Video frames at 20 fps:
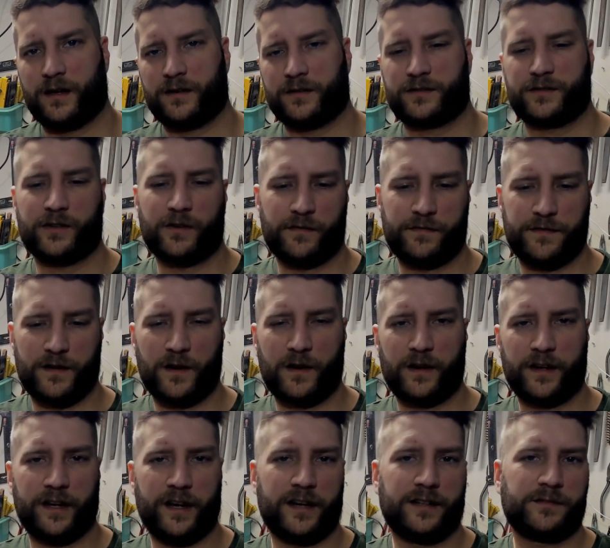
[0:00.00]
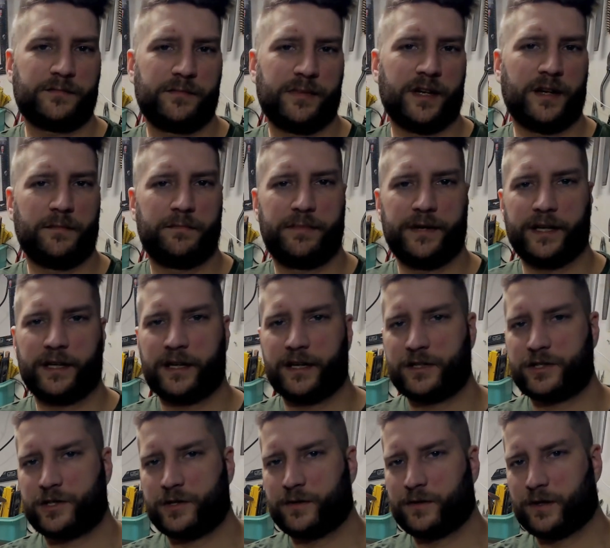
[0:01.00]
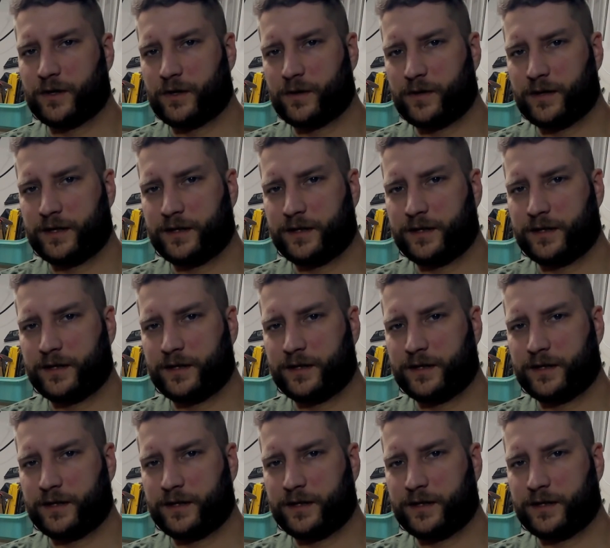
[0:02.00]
So far it hasn't been a big issue though,